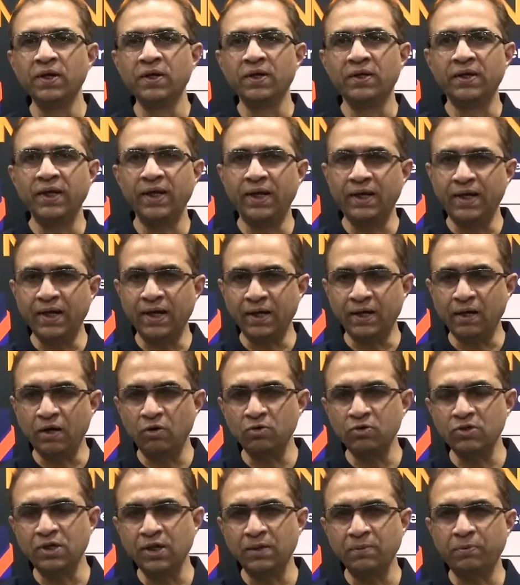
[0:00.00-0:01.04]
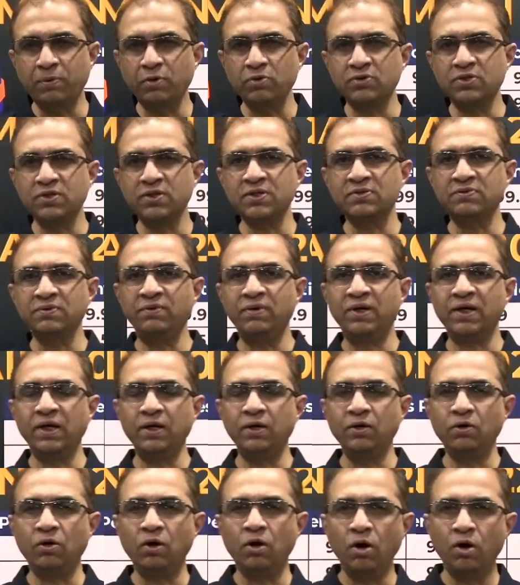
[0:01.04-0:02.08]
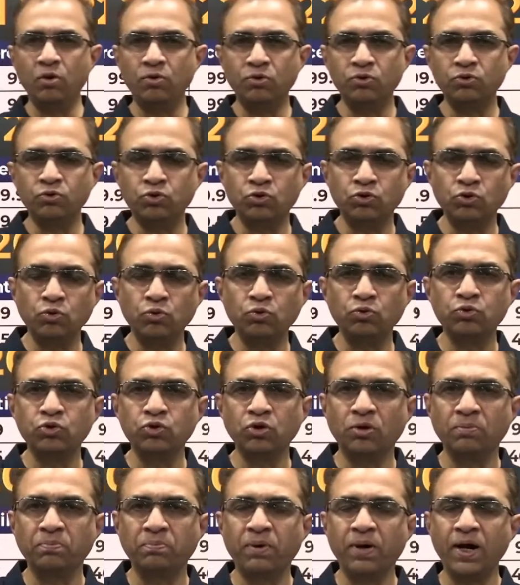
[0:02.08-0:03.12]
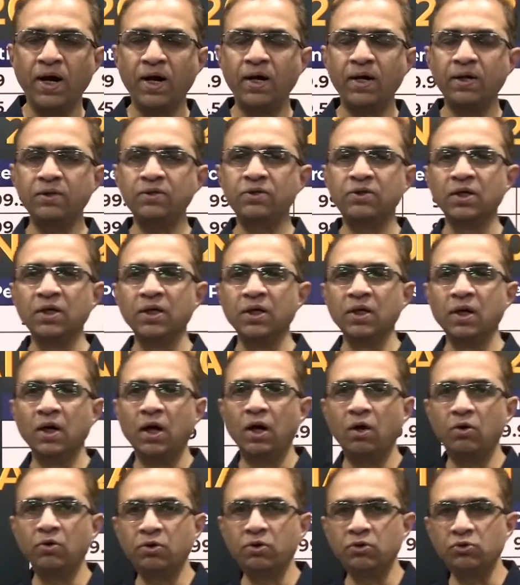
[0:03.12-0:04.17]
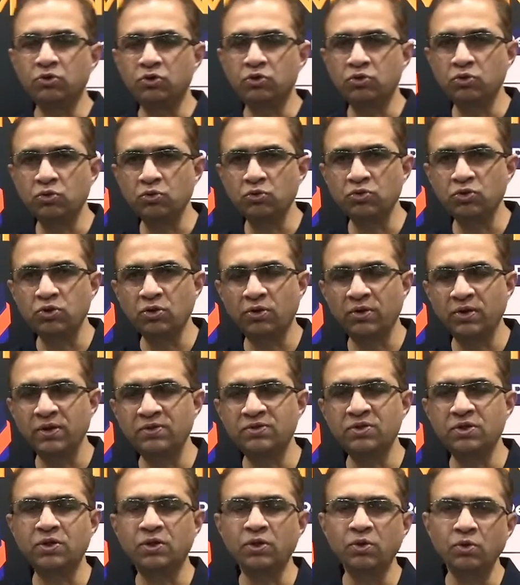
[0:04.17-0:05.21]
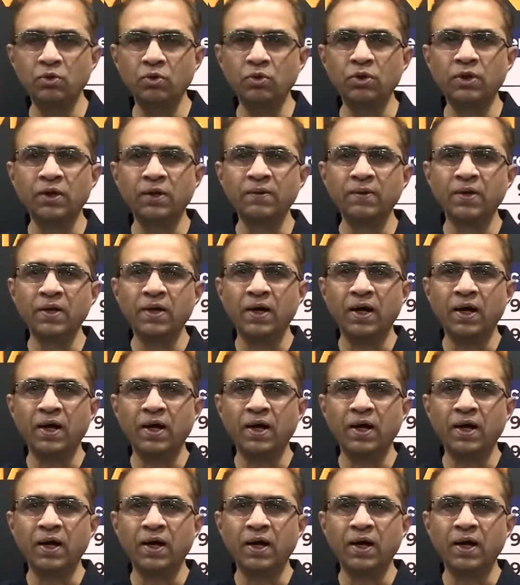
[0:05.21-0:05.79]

the entire counseling process, we will tell you how to choose your branch, how to choose your institute,